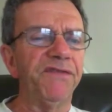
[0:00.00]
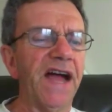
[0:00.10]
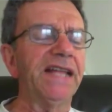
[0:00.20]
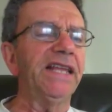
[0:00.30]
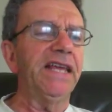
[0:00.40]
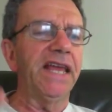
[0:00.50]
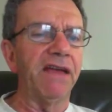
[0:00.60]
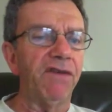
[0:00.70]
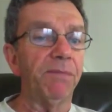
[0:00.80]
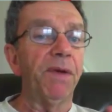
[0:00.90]
finally he
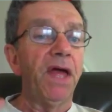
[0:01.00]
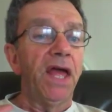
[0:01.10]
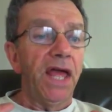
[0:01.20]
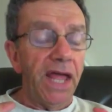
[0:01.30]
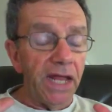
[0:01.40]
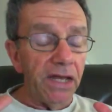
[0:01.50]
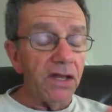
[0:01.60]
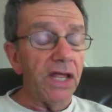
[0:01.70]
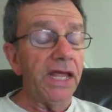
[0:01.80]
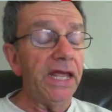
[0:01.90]
gave up,
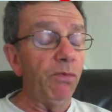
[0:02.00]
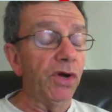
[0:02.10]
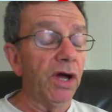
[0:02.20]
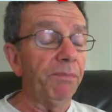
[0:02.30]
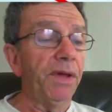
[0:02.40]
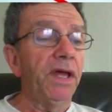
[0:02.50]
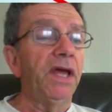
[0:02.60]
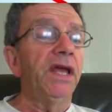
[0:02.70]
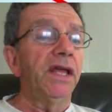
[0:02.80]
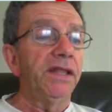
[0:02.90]
and he went up,
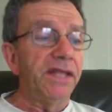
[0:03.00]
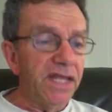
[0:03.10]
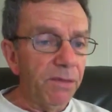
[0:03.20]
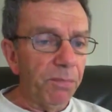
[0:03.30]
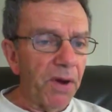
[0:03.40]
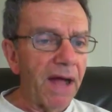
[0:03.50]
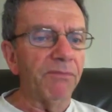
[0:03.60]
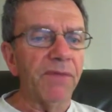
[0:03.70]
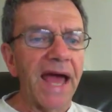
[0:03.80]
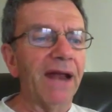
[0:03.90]
did the
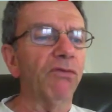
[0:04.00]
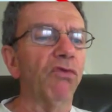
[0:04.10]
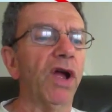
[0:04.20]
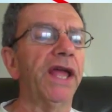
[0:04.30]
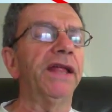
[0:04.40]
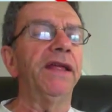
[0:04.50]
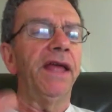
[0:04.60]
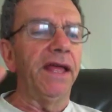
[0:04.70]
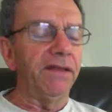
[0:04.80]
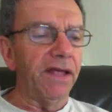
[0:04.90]
problem, got it right,
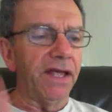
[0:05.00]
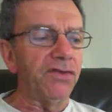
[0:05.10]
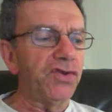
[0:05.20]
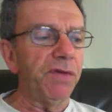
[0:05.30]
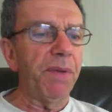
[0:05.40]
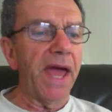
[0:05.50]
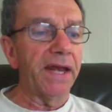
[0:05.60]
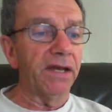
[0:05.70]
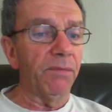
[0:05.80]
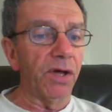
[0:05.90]
and she
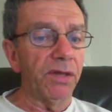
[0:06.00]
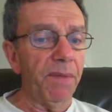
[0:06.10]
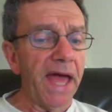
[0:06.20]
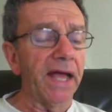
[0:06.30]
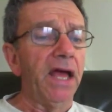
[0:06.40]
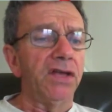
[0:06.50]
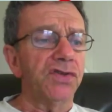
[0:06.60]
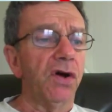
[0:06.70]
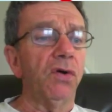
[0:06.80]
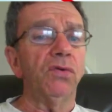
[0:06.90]
patted him on the back.
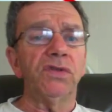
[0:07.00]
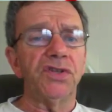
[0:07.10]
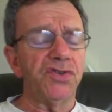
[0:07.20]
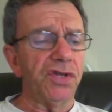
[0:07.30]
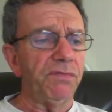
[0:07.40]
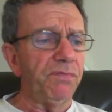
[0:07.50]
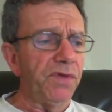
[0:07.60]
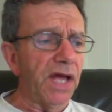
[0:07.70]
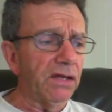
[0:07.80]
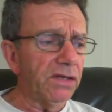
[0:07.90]
So did she
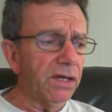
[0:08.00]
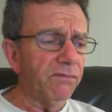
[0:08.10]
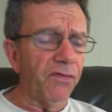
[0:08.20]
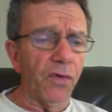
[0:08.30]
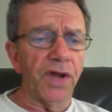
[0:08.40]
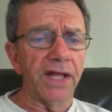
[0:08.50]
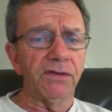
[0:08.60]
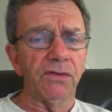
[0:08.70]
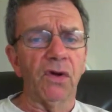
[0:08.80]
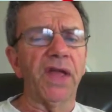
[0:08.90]
yell at him for
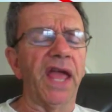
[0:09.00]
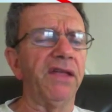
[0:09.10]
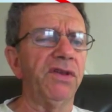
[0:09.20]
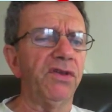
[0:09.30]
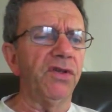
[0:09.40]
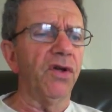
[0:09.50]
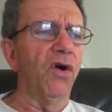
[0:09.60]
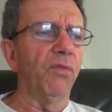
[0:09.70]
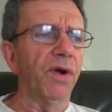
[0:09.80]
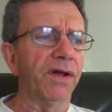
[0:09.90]
not doing, "Okay, you didn't do your
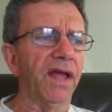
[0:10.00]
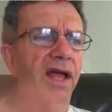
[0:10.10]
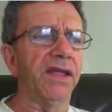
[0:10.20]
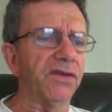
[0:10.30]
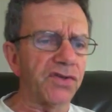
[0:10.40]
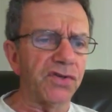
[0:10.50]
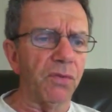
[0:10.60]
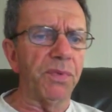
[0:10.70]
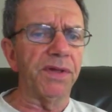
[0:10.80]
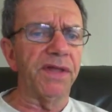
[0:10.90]
homework, you
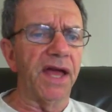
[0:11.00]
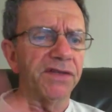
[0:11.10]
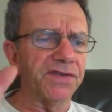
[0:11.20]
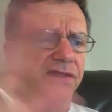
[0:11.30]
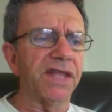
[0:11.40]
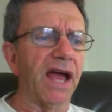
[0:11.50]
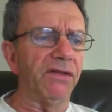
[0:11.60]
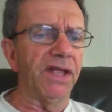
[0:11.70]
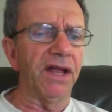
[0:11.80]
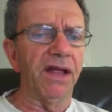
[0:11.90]
stupid, sit
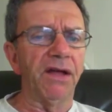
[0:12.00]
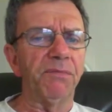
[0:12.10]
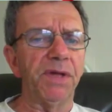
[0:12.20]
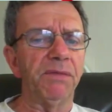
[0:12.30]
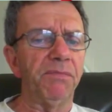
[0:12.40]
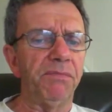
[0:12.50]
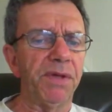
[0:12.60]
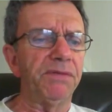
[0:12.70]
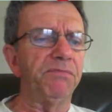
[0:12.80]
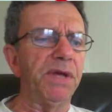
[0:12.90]
down there,
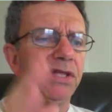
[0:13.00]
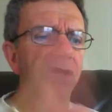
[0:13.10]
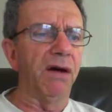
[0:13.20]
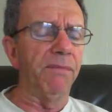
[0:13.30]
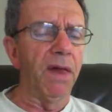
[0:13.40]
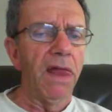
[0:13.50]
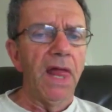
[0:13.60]
be dumb"?